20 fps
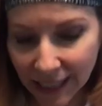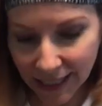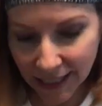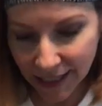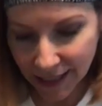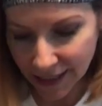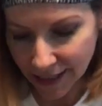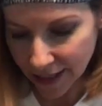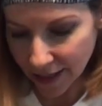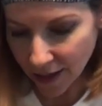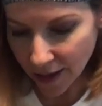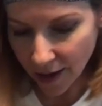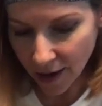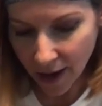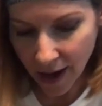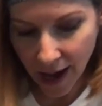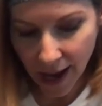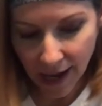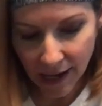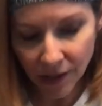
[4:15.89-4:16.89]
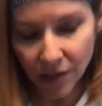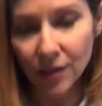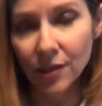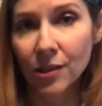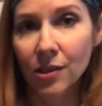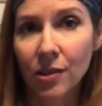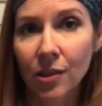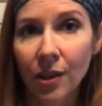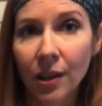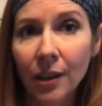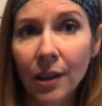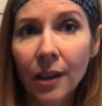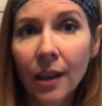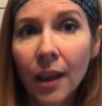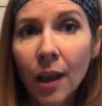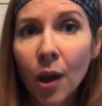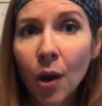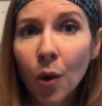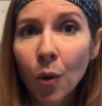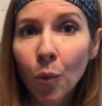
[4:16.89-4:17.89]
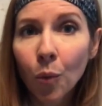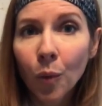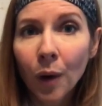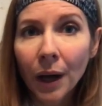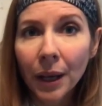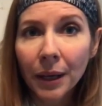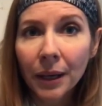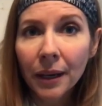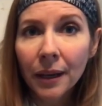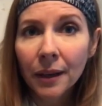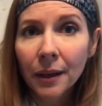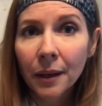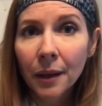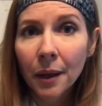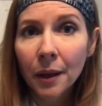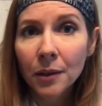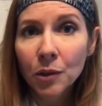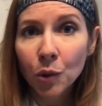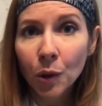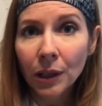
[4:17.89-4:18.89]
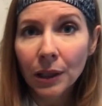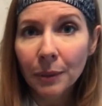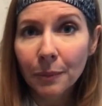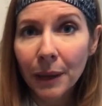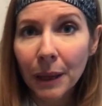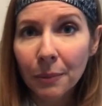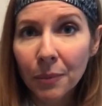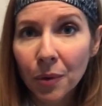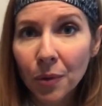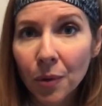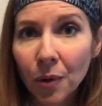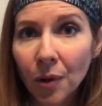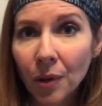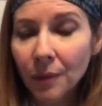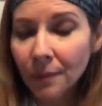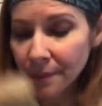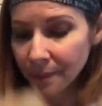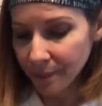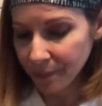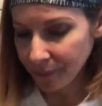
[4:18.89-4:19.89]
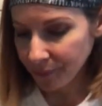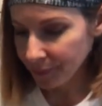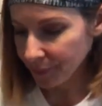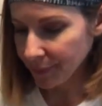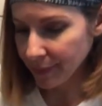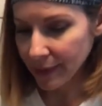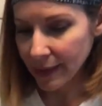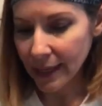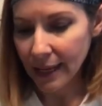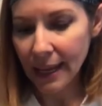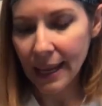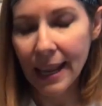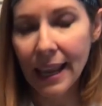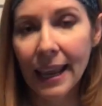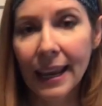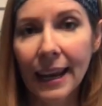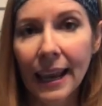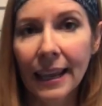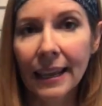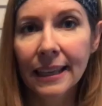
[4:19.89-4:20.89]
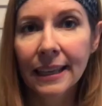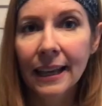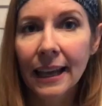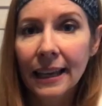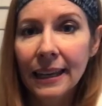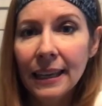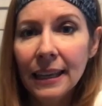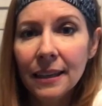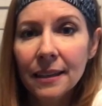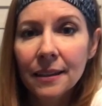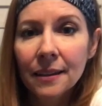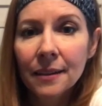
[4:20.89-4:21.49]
easy. I just took 1 toilet paper roll and I cut it